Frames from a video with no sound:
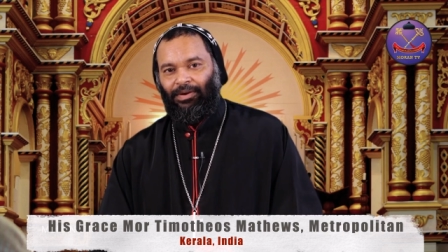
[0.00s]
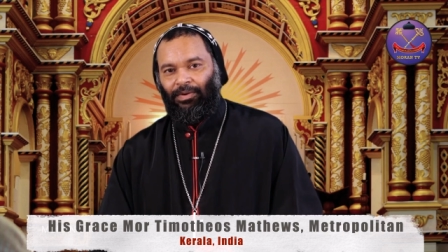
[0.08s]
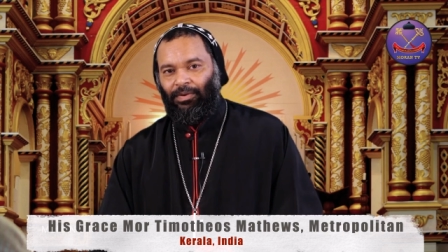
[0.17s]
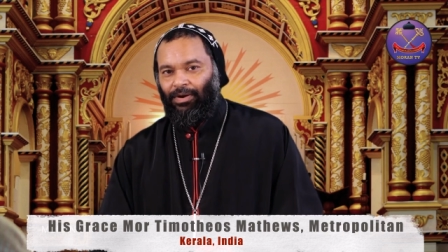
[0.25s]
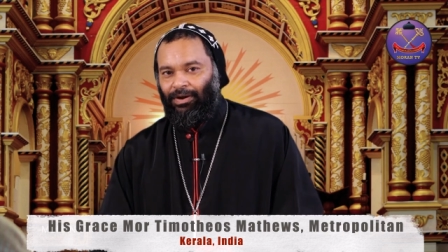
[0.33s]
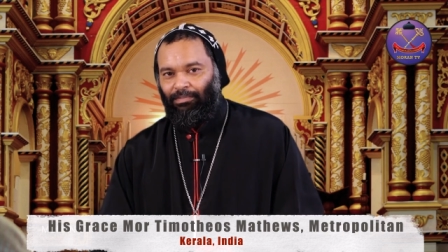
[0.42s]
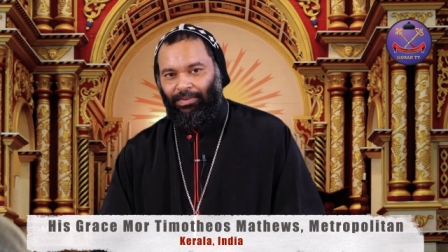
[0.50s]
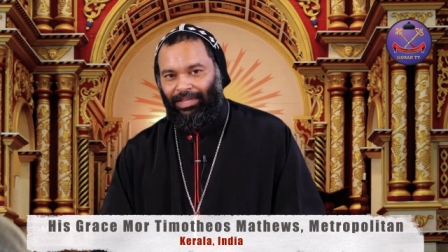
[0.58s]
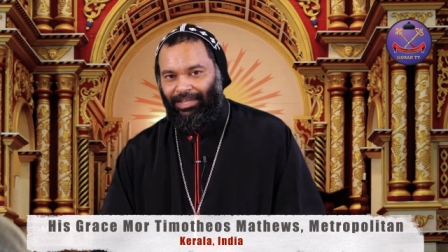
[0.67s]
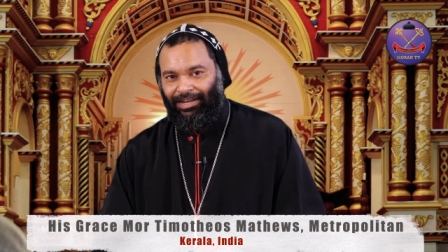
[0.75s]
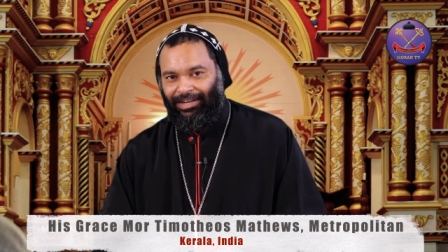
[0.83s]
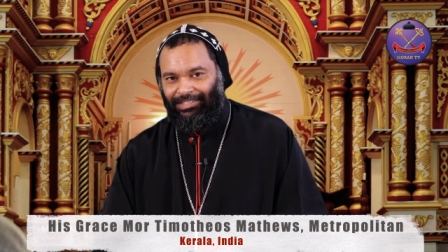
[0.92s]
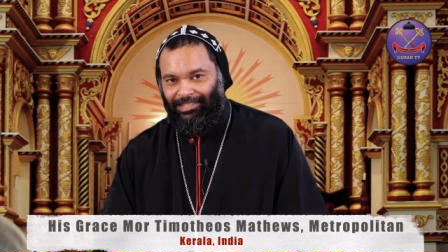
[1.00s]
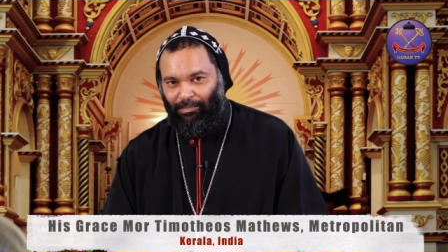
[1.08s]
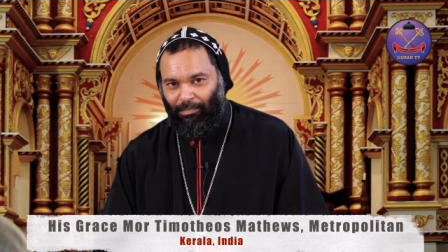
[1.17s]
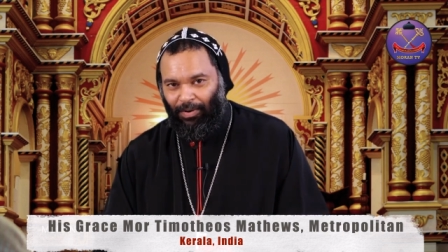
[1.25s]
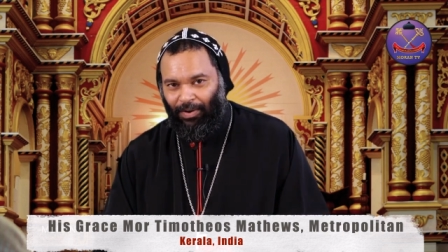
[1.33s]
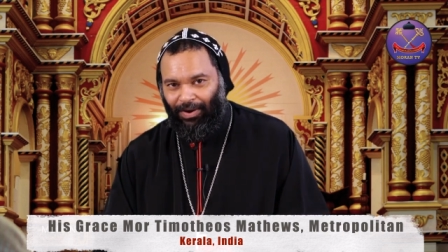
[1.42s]
Don't be in
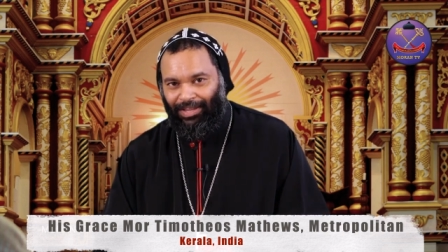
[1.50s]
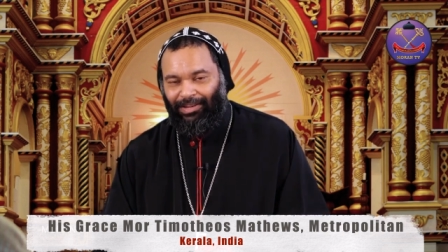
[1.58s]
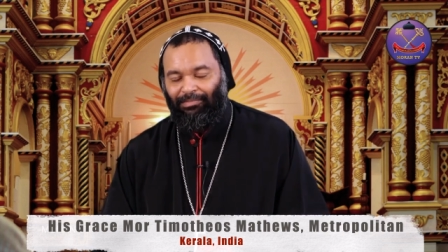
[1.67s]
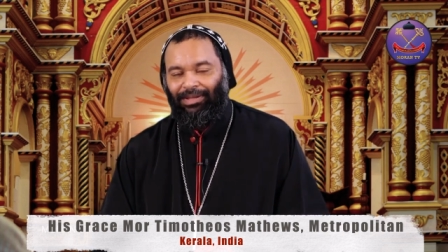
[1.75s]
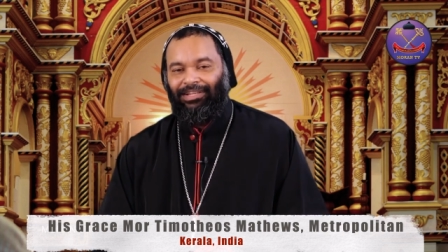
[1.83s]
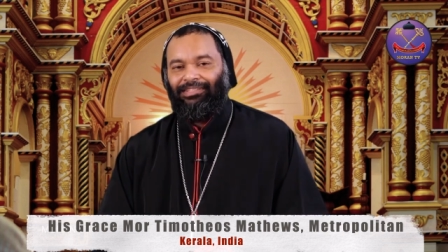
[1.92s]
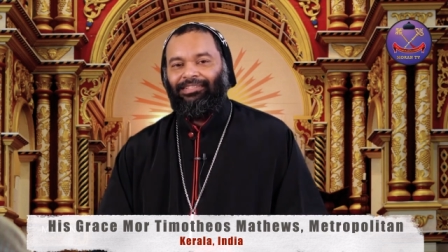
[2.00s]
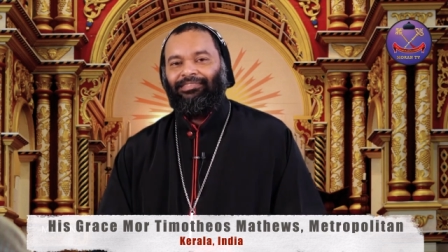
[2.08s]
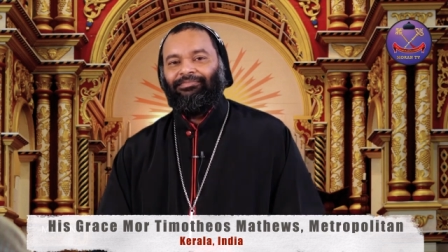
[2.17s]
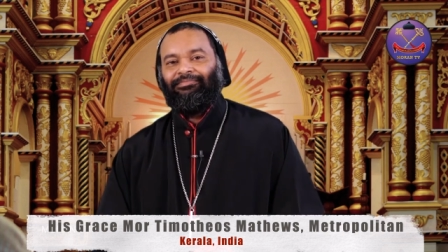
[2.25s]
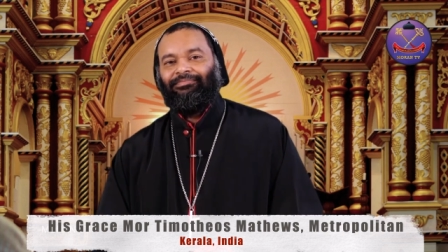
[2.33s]
disappointments.